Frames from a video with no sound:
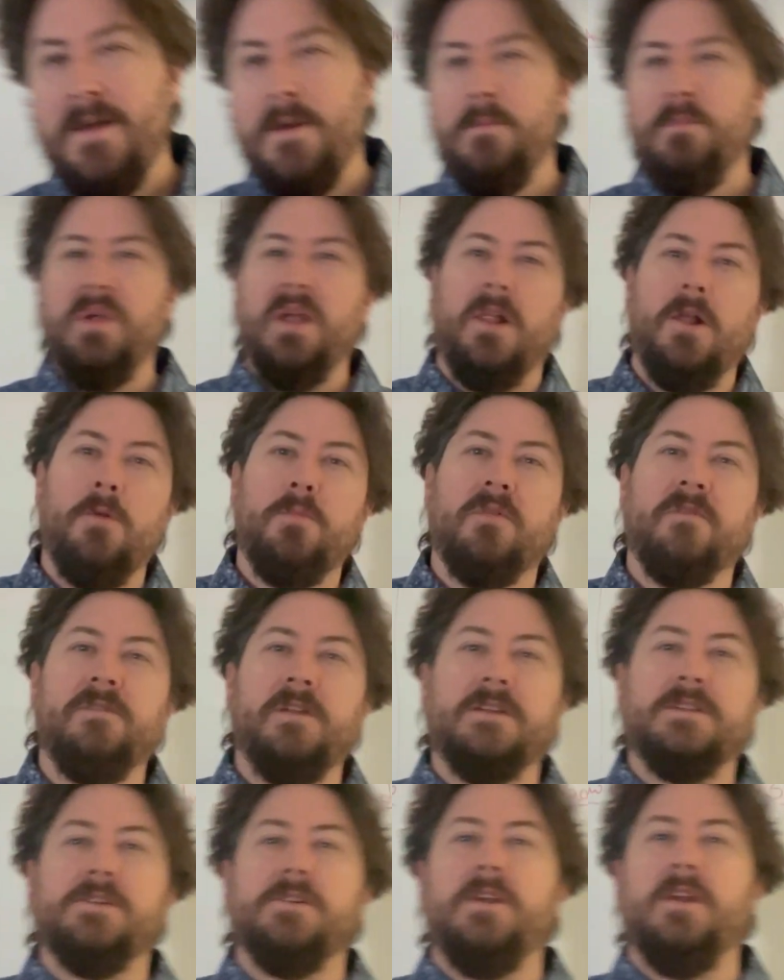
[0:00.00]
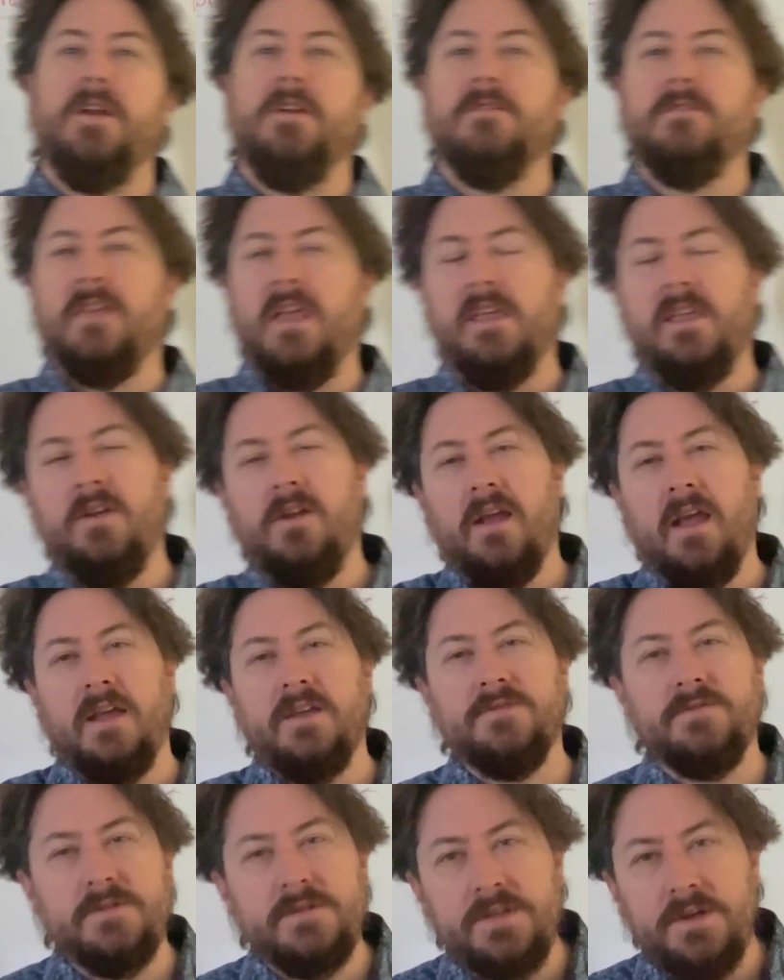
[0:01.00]
Hello, Professor here. Thank you
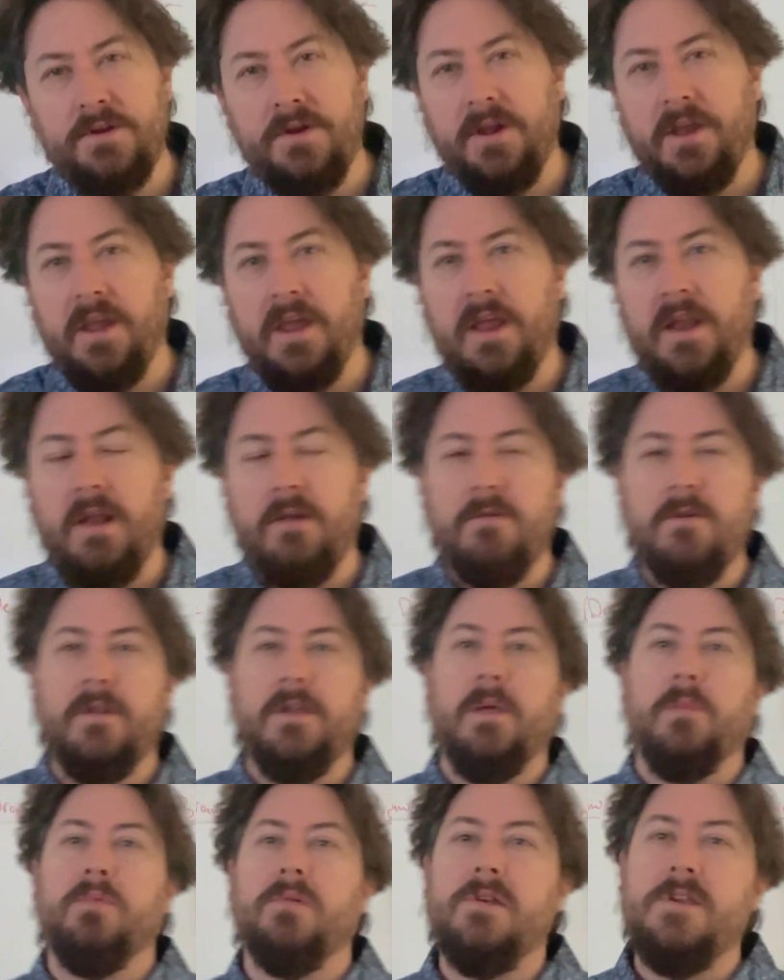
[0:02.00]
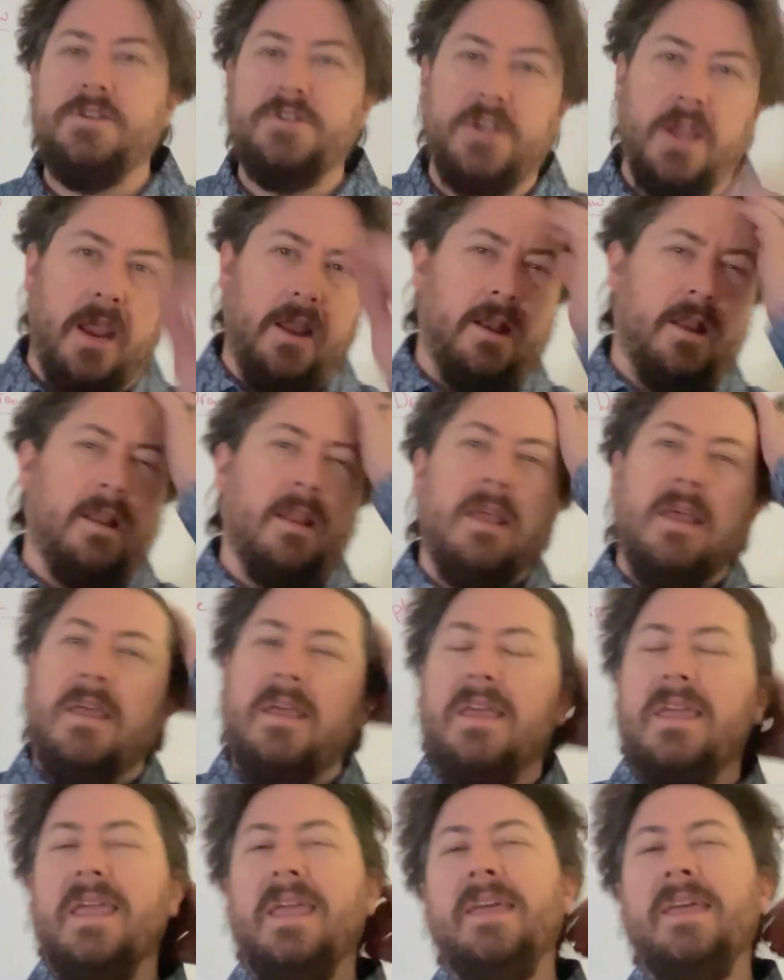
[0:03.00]
guys for tuning in. I really appreciate it.